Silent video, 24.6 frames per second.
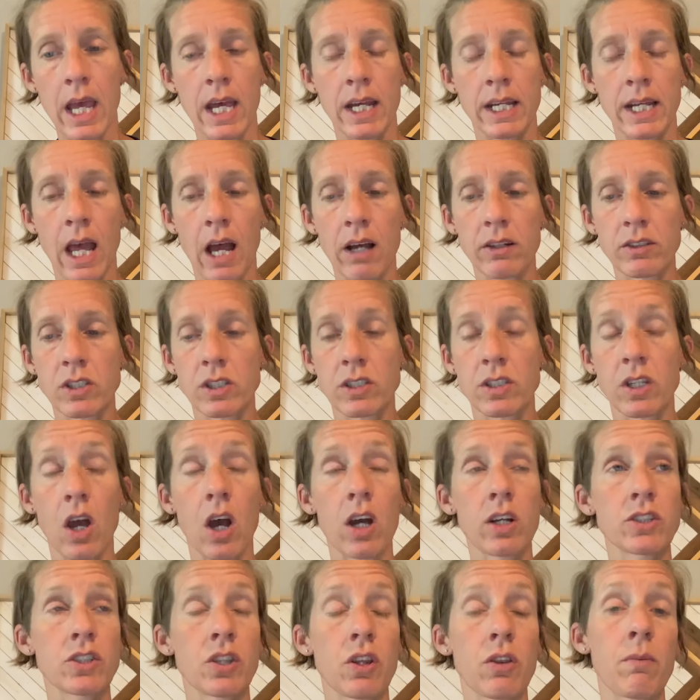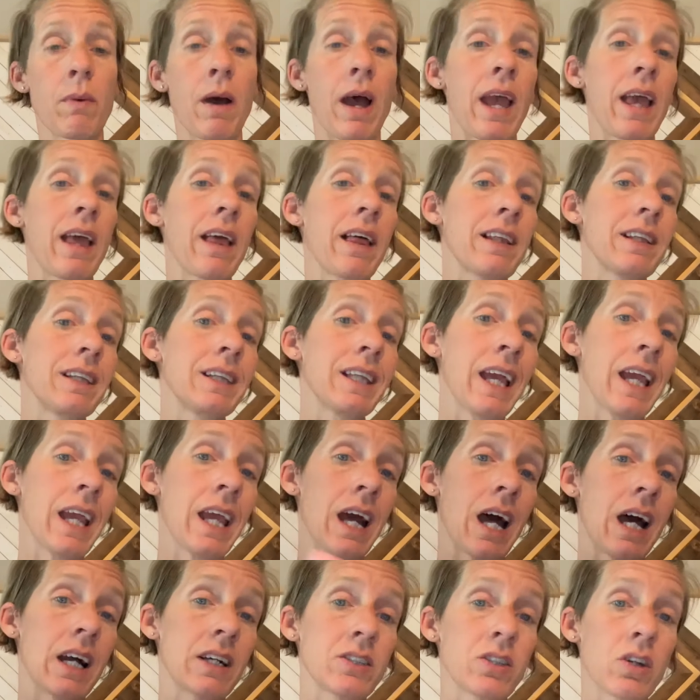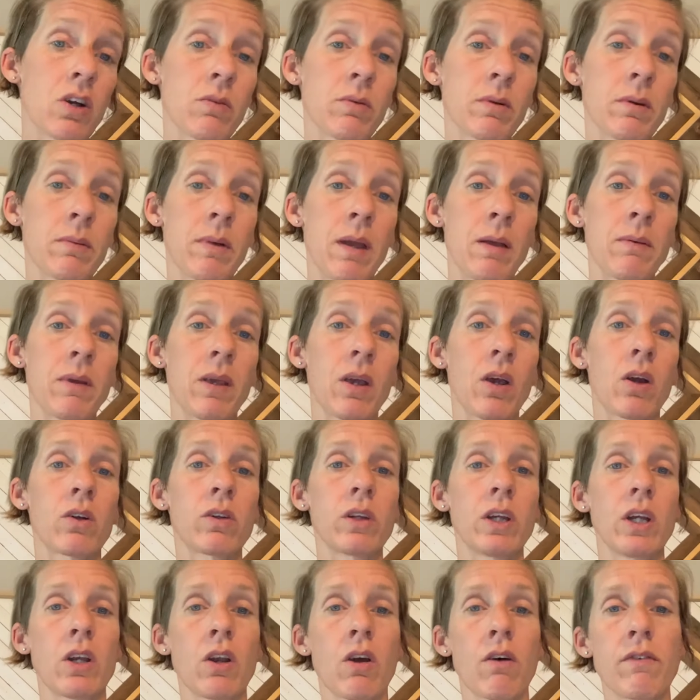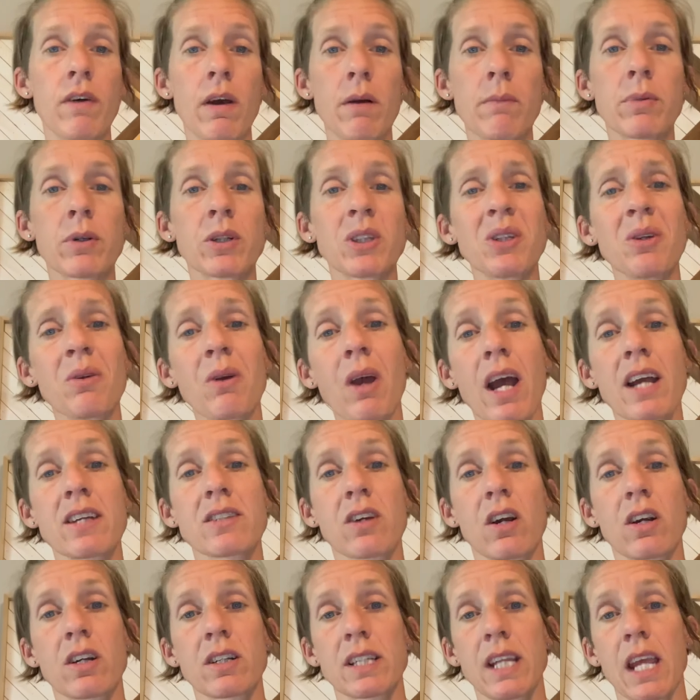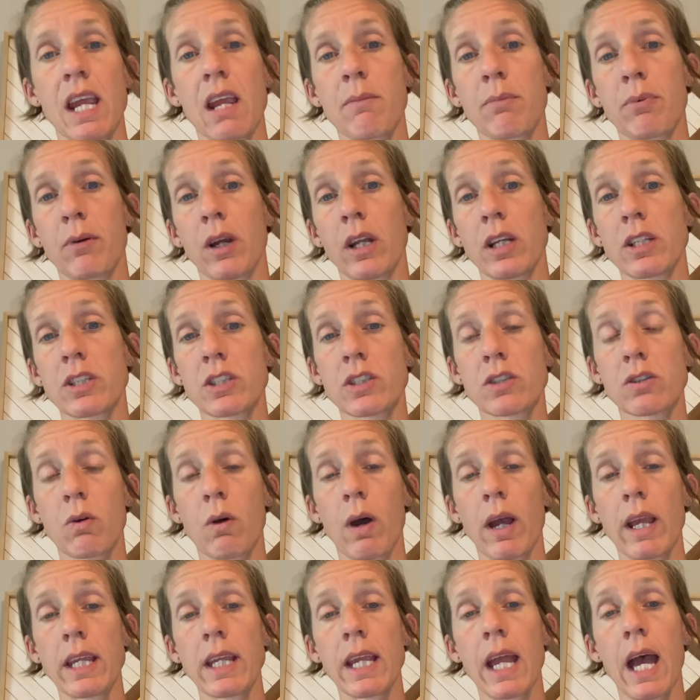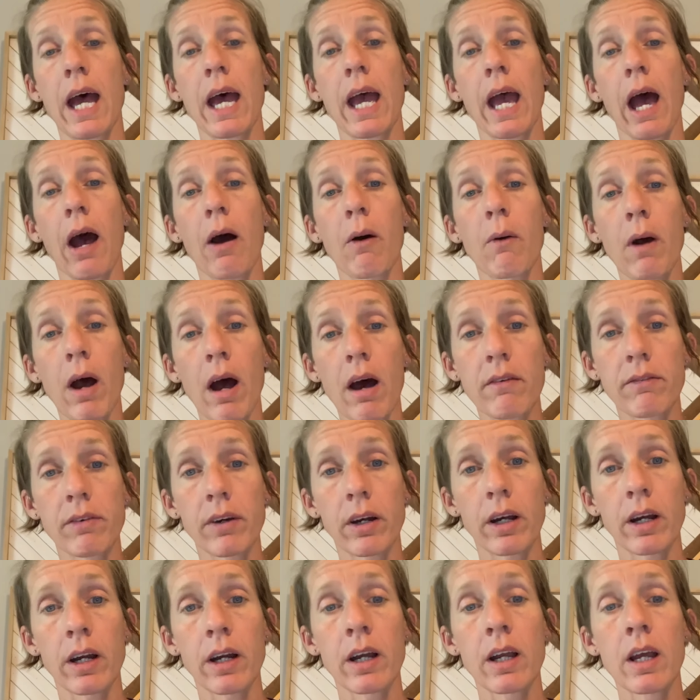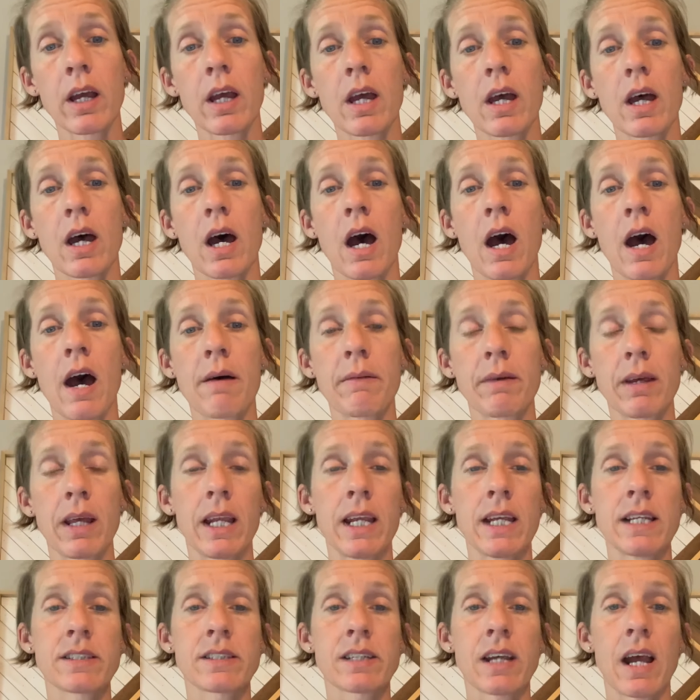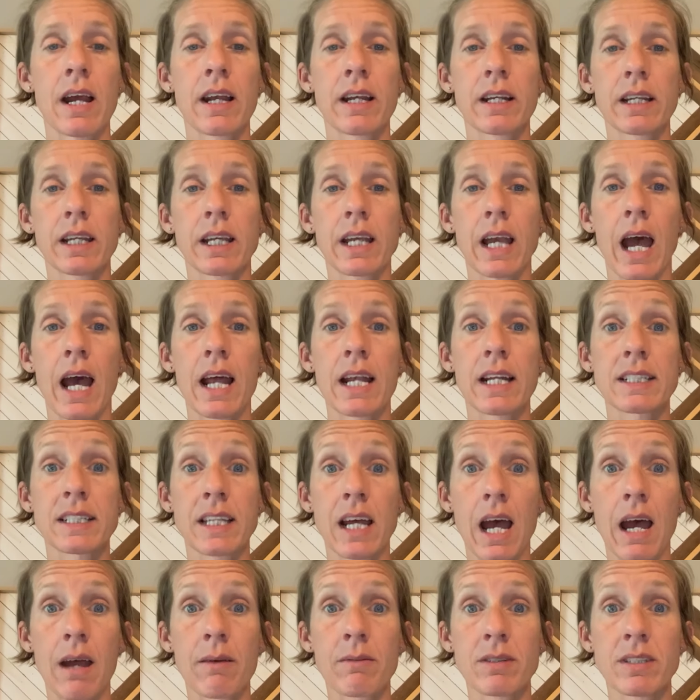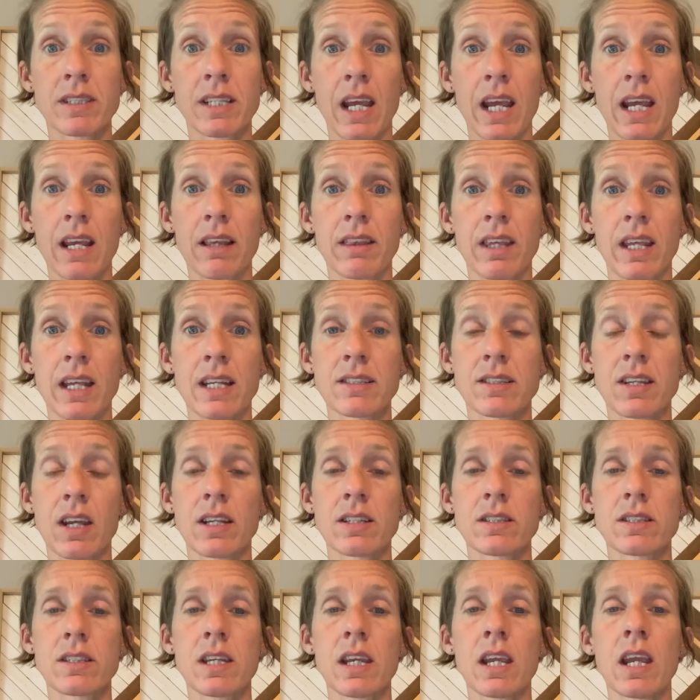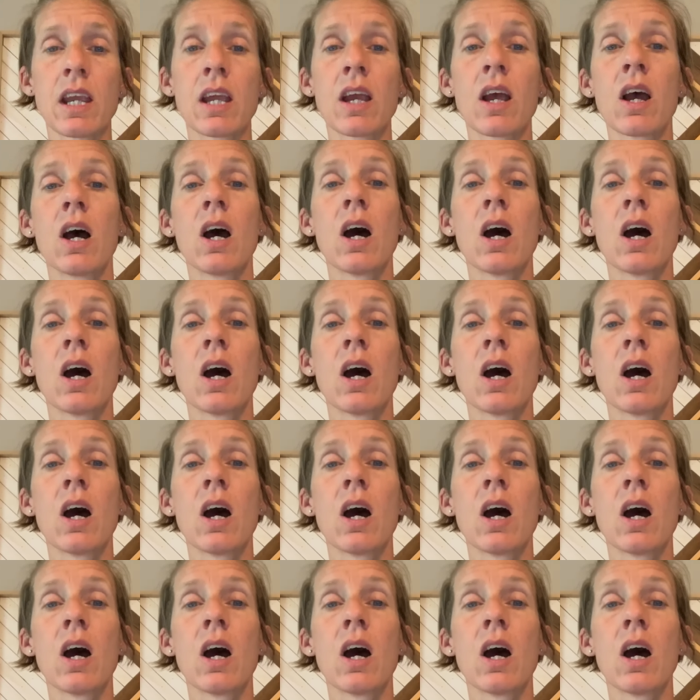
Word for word: Now, to talk to my late October, maybe early November, you guys aren't tapering just quite yet. However, um, it is time, kind of time to take the intensity